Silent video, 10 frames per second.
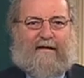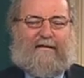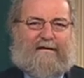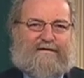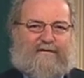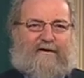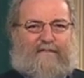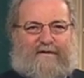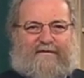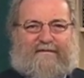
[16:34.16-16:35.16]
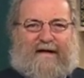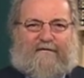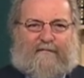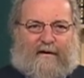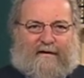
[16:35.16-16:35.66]
Let's start with
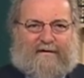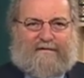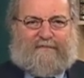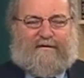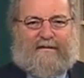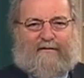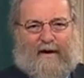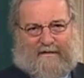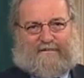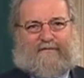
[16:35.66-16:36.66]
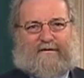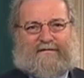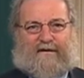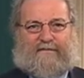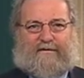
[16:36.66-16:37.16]
Native Americans of the Midwest, for
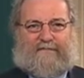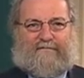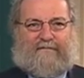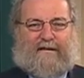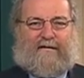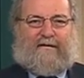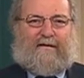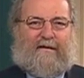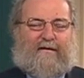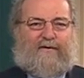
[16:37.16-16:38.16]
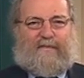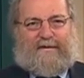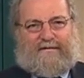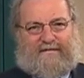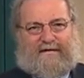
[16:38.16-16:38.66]
example.
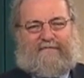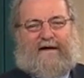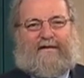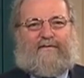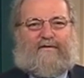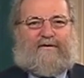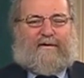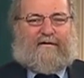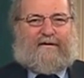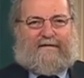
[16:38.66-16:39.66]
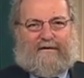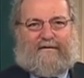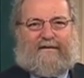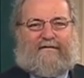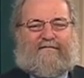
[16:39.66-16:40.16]
Humans invaded North America
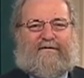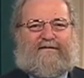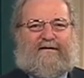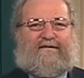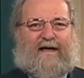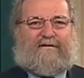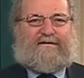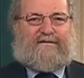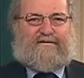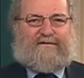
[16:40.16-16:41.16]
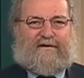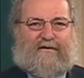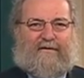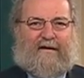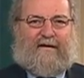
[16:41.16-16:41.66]
nearly 15,000 years
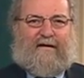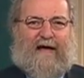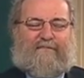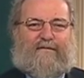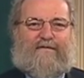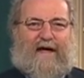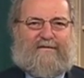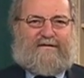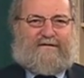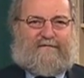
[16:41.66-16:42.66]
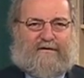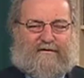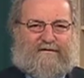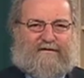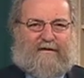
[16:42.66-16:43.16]
ago, and for thousands of
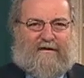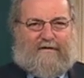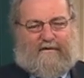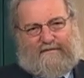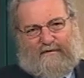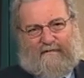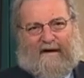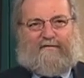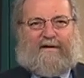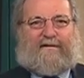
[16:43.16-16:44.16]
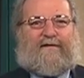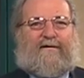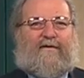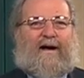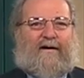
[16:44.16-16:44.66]
years, those who migrated to
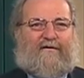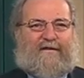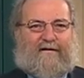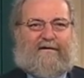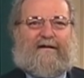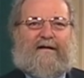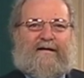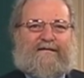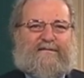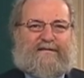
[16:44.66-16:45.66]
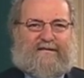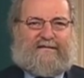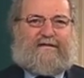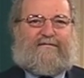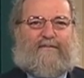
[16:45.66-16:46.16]
the Ohio Valley
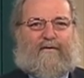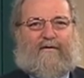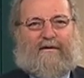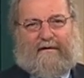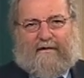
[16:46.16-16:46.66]
subsisted for